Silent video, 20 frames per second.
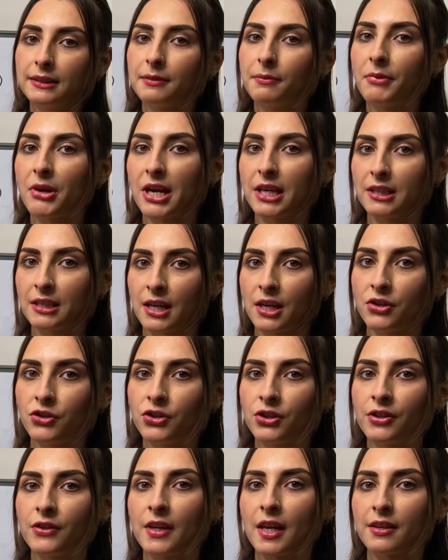pay
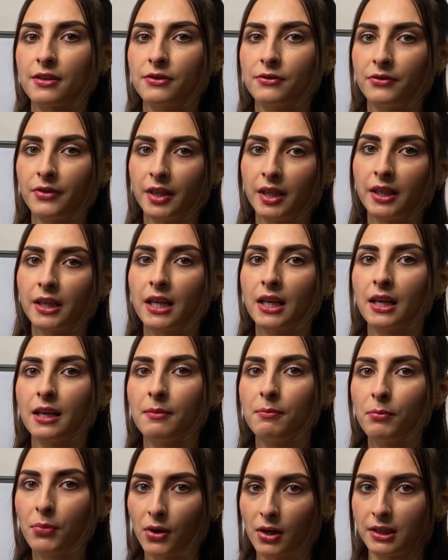attention, that's very
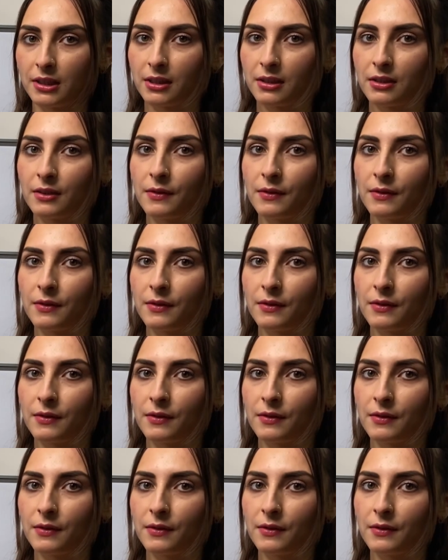important.